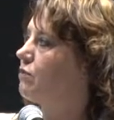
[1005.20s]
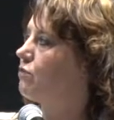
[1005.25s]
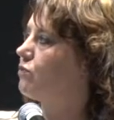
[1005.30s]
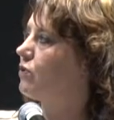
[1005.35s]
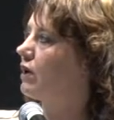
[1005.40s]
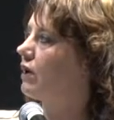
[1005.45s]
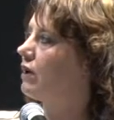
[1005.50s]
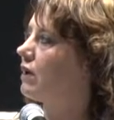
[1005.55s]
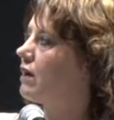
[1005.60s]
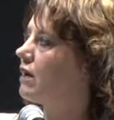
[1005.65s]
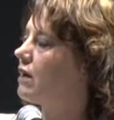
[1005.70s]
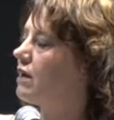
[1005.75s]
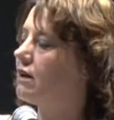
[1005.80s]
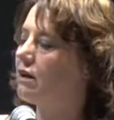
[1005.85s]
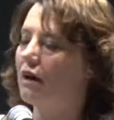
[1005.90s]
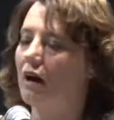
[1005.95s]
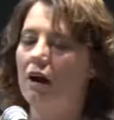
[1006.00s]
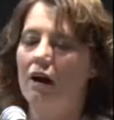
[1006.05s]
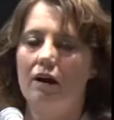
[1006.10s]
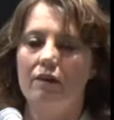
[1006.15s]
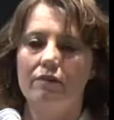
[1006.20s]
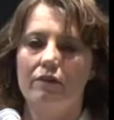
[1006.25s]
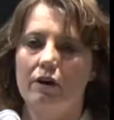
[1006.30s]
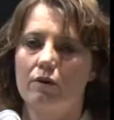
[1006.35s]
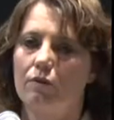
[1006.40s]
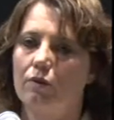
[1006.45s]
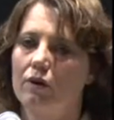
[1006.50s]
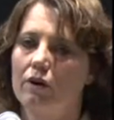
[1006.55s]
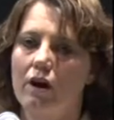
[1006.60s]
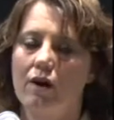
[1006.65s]
Really, there
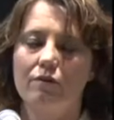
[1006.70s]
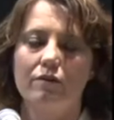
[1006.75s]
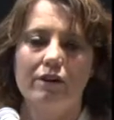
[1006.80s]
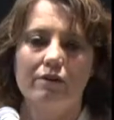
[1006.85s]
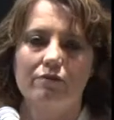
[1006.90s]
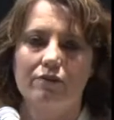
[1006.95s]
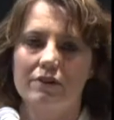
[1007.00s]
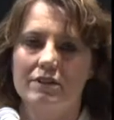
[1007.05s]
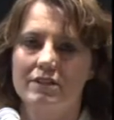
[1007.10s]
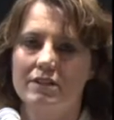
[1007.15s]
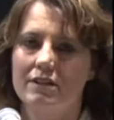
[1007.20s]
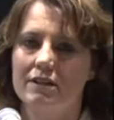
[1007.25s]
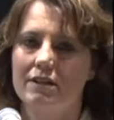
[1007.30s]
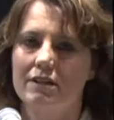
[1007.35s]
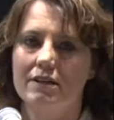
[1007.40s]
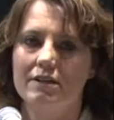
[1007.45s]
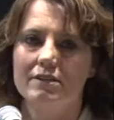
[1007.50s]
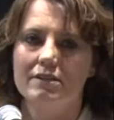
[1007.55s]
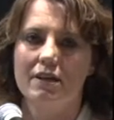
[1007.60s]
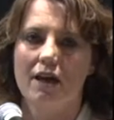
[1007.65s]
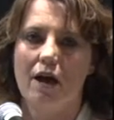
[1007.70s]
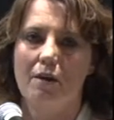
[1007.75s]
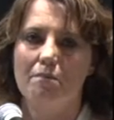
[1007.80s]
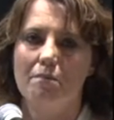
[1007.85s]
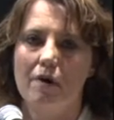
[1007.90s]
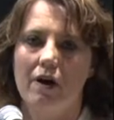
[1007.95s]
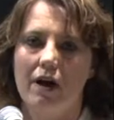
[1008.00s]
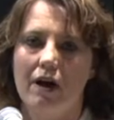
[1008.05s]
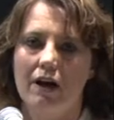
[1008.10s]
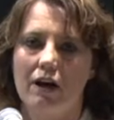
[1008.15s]
were no differences
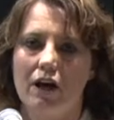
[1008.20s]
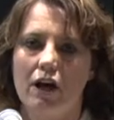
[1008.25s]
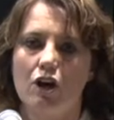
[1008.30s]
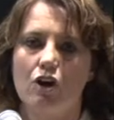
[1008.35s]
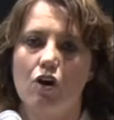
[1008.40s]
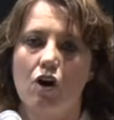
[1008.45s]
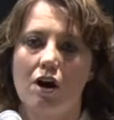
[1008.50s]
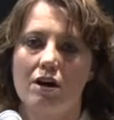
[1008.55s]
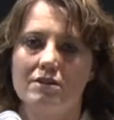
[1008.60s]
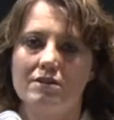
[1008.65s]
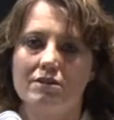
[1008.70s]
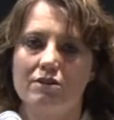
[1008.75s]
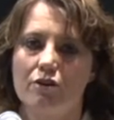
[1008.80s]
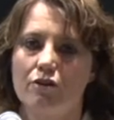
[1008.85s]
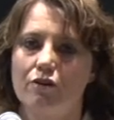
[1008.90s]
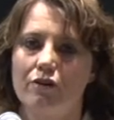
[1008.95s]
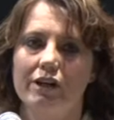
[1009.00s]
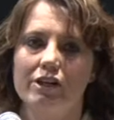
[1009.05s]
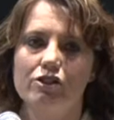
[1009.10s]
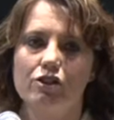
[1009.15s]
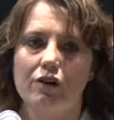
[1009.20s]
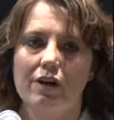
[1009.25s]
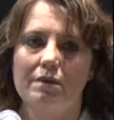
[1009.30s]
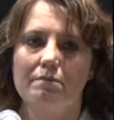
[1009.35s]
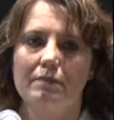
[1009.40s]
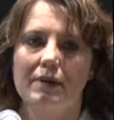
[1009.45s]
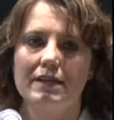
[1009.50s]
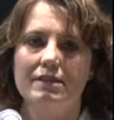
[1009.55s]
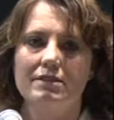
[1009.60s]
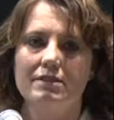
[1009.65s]
across the three
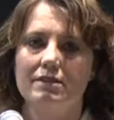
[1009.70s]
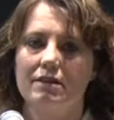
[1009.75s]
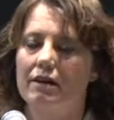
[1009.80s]
treatments.